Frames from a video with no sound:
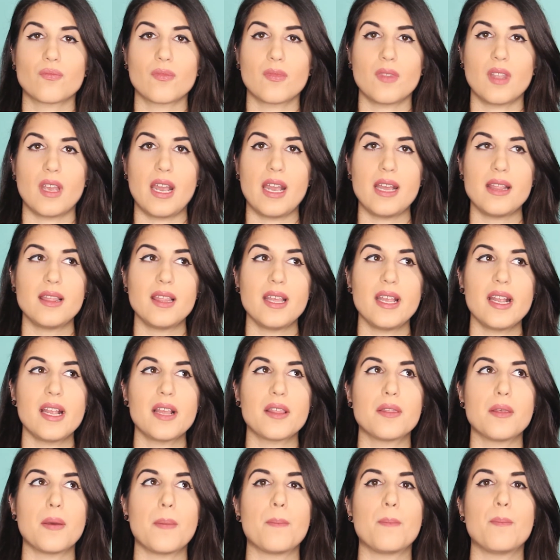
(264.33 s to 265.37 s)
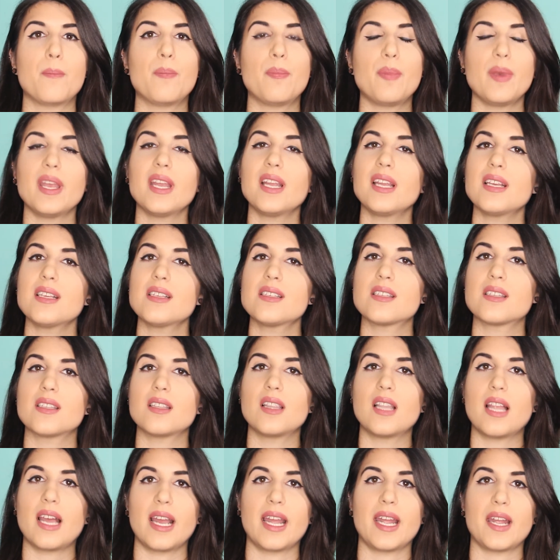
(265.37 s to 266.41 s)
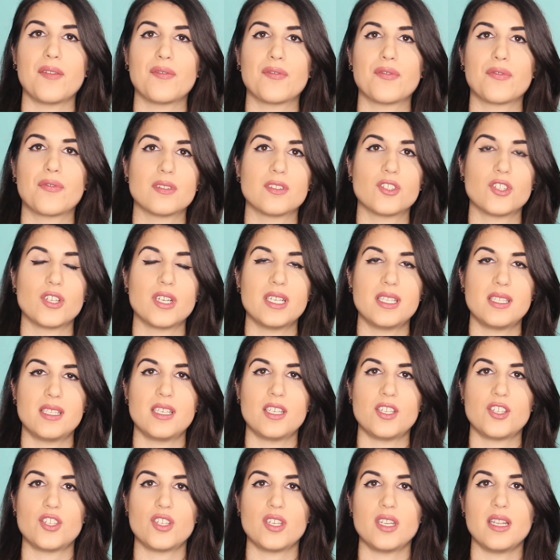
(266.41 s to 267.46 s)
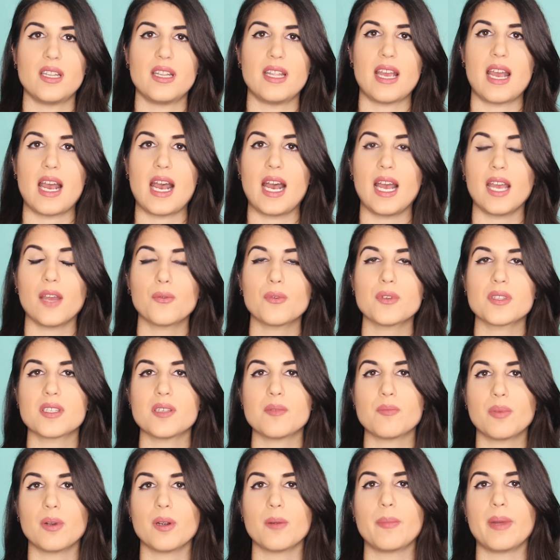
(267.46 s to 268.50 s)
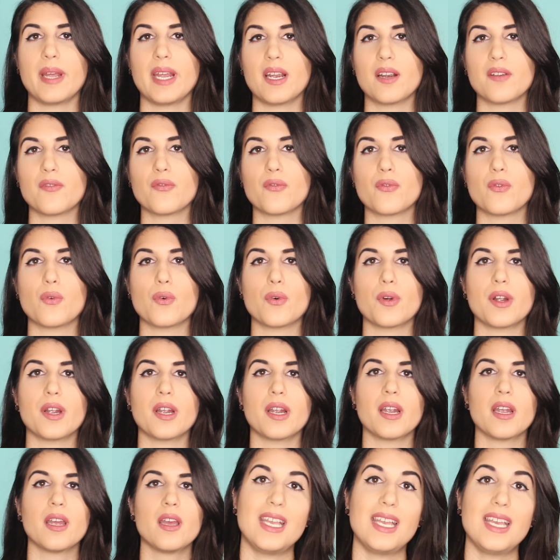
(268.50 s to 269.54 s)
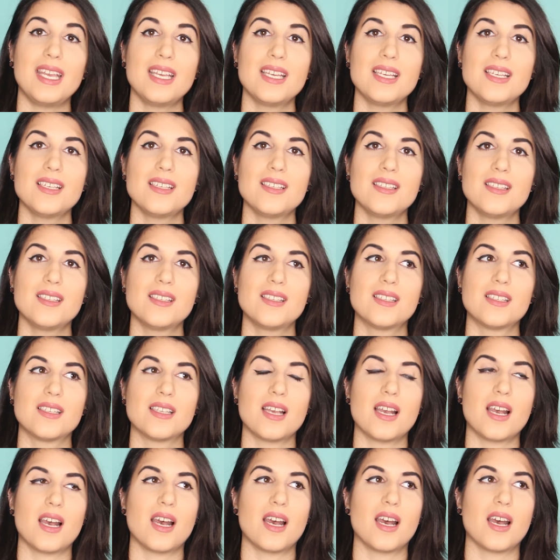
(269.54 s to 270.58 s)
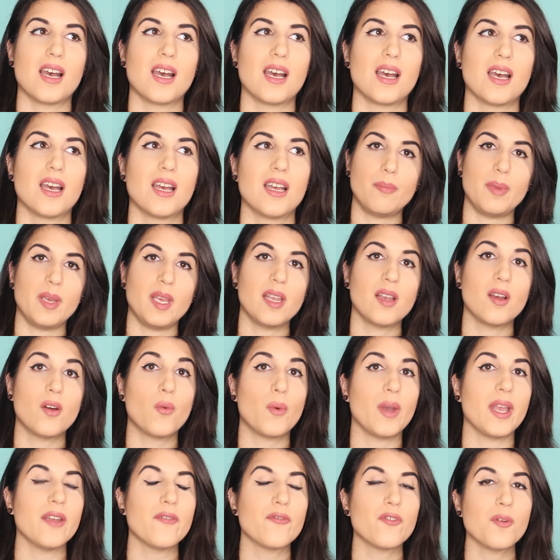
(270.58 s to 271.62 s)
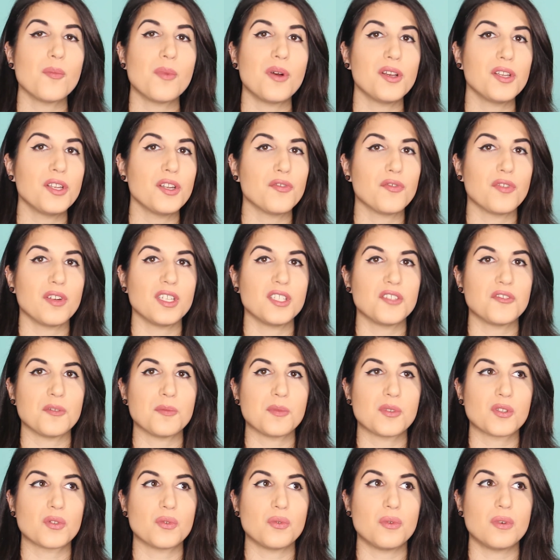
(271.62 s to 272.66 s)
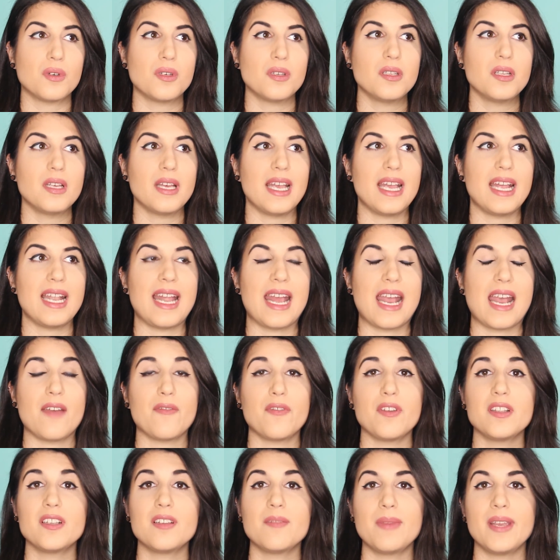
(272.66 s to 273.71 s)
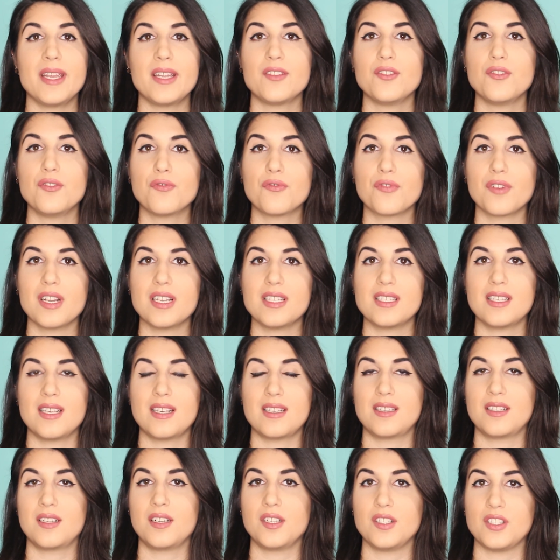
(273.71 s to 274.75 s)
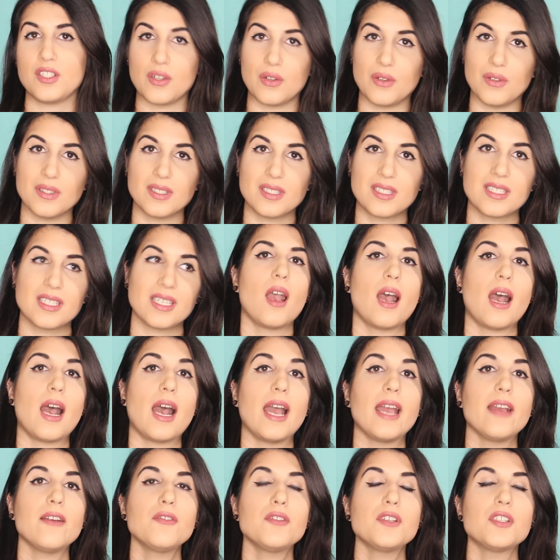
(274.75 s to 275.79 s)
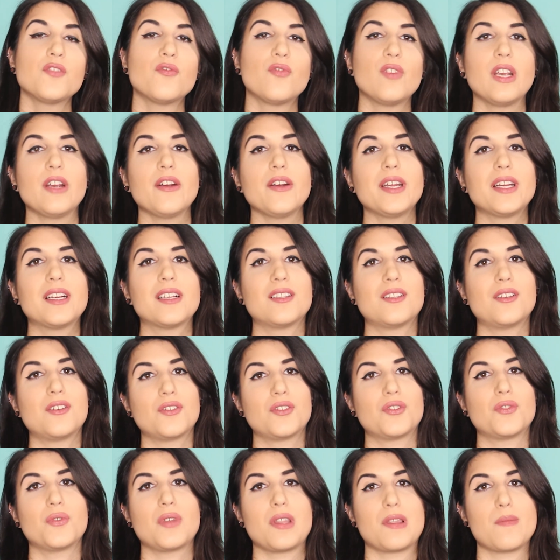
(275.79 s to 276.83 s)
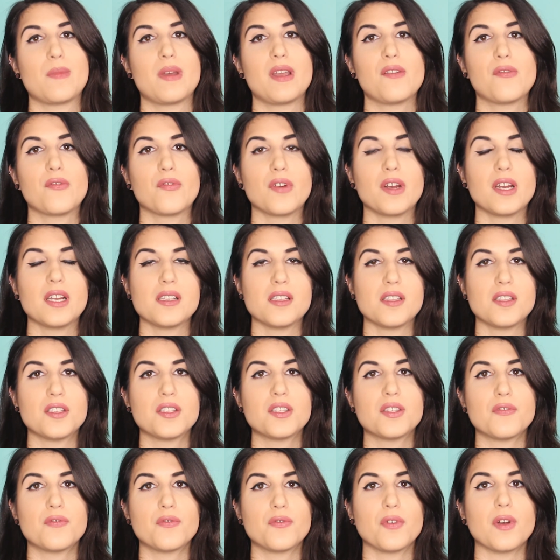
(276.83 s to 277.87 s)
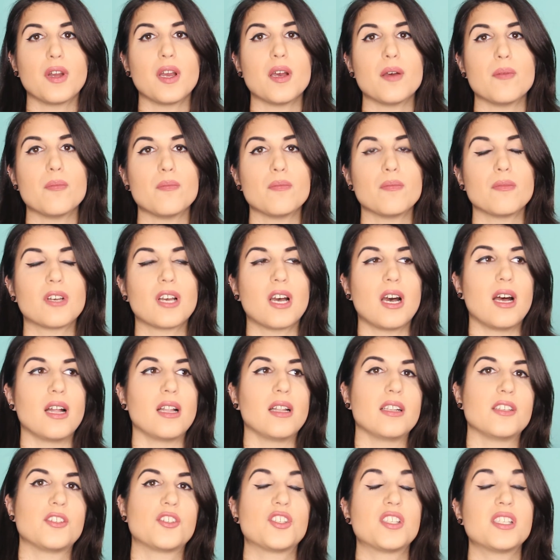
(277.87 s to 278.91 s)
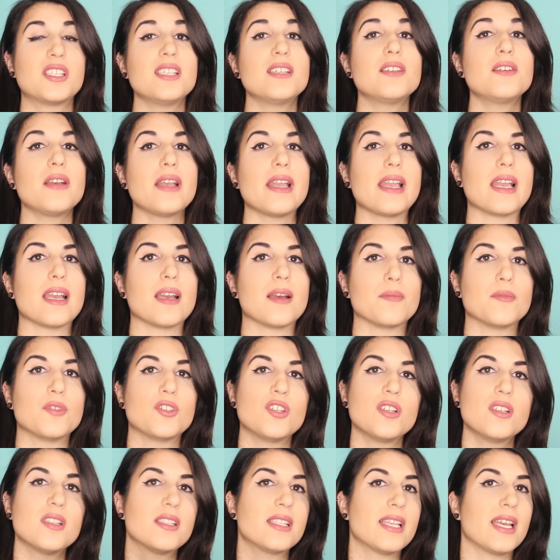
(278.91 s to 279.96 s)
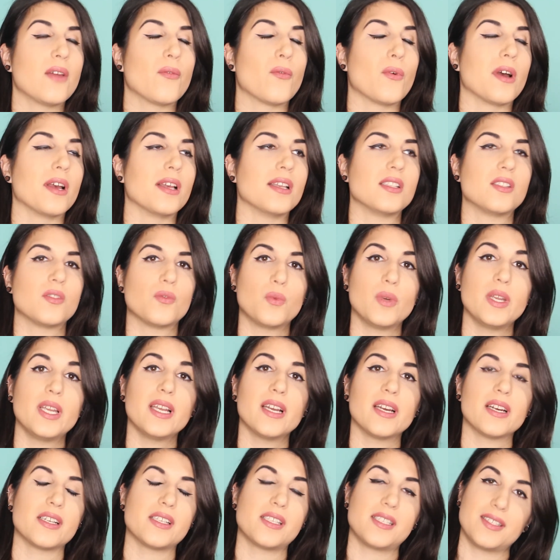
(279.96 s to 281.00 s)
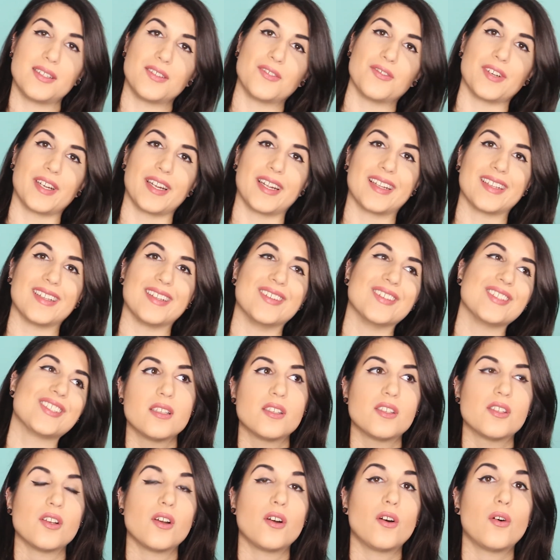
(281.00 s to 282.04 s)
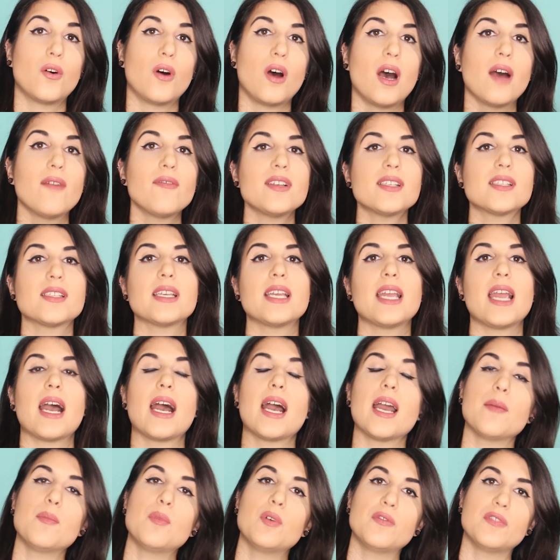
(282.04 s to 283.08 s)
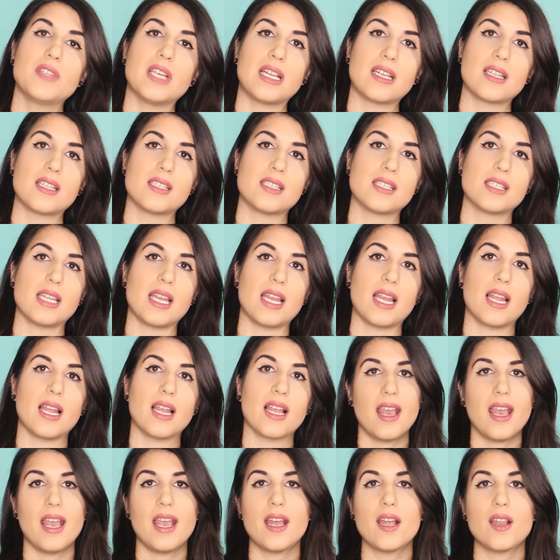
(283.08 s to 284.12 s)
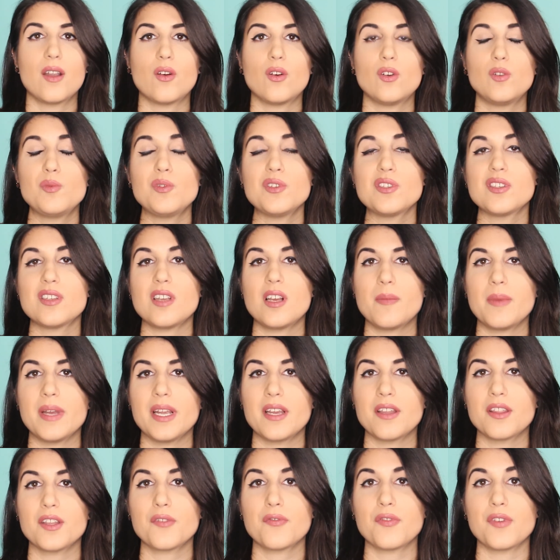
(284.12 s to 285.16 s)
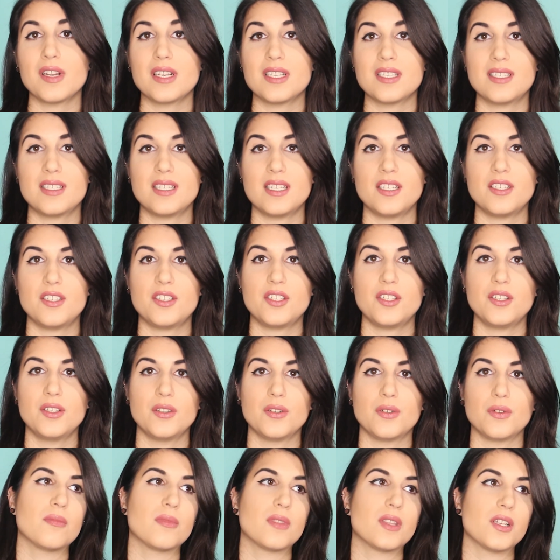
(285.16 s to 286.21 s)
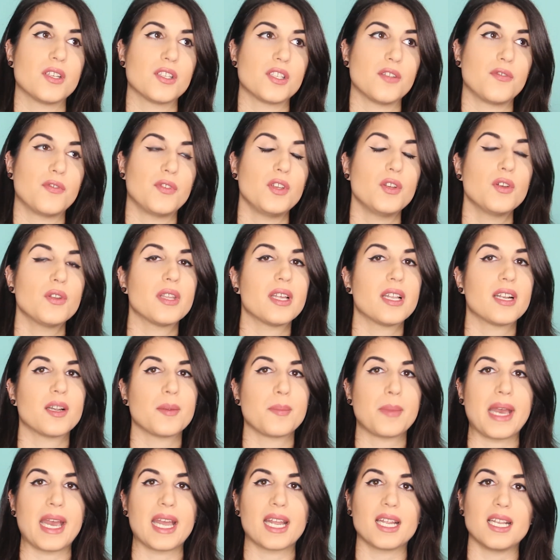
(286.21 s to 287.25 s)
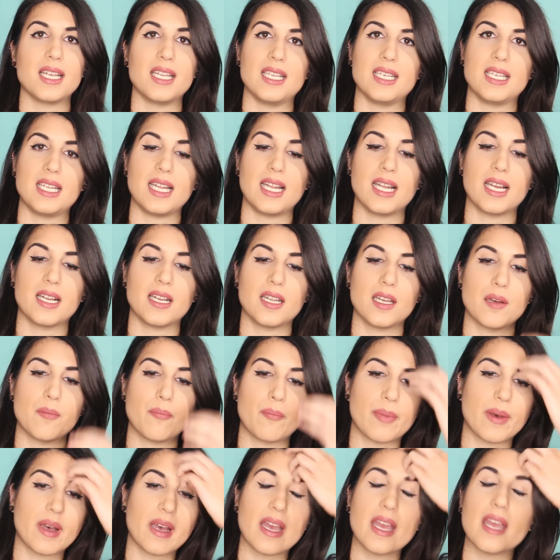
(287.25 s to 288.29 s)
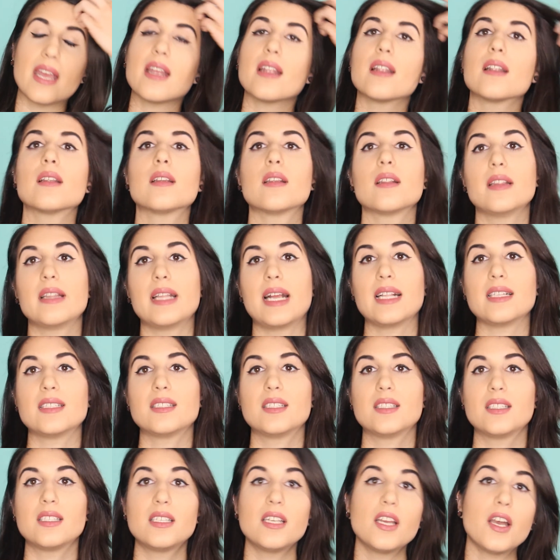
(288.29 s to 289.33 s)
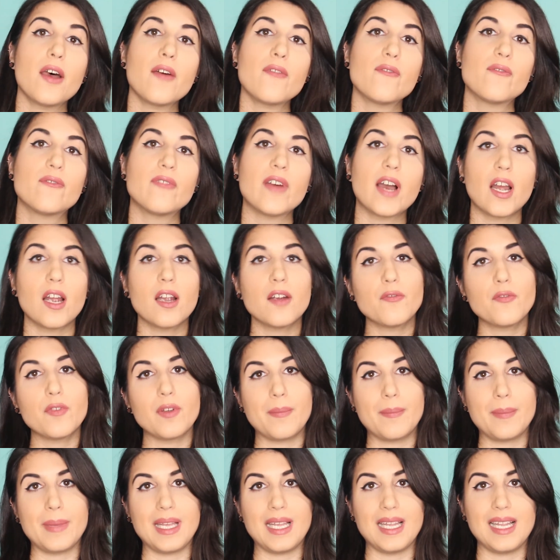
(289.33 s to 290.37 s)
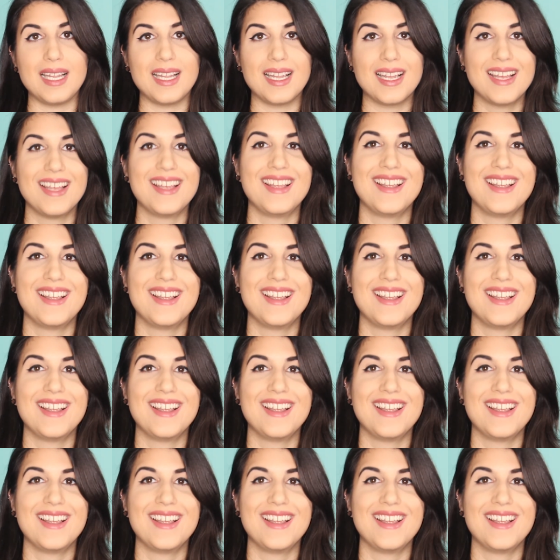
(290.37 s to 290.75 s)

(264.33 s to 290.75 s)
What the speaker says: I think the biggest life transition that I wasn't prepared for is being away from all your friends from school and having to make new friends as an adult. I was very close with my friends from college, still am, shouldn't say was. We are still very close. So obviously I moved out of state and almost all my other friends did too. There's a few that are back in Indiana, but that's still far from me.